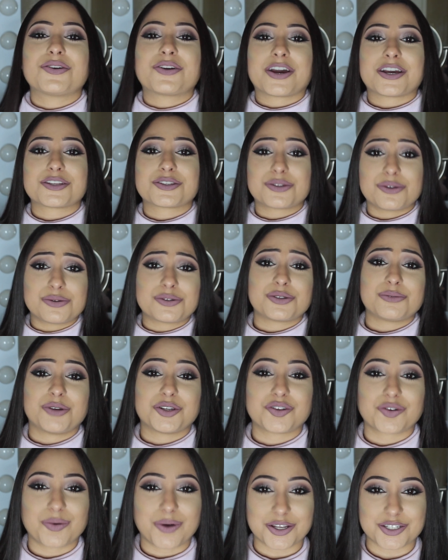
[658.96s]
you guys so
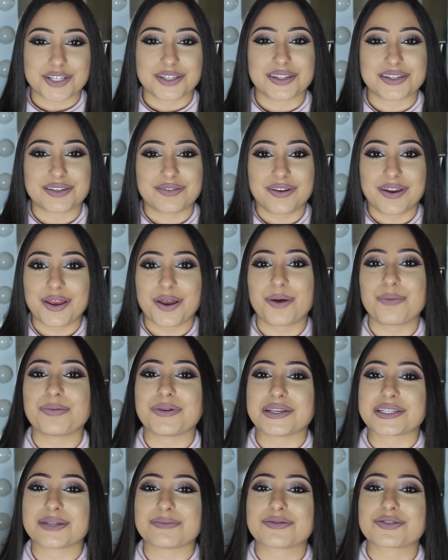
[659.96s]
much for watching this video.
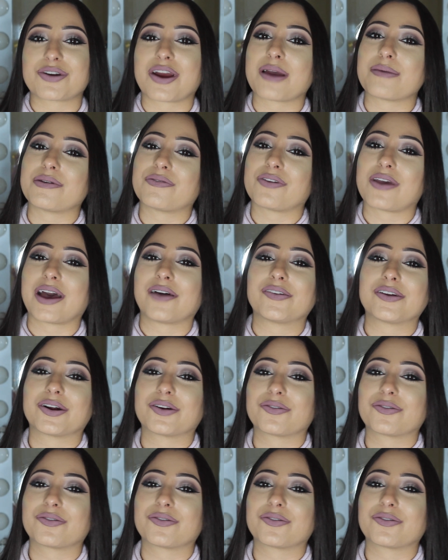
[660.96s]
Please subscribe if you haven't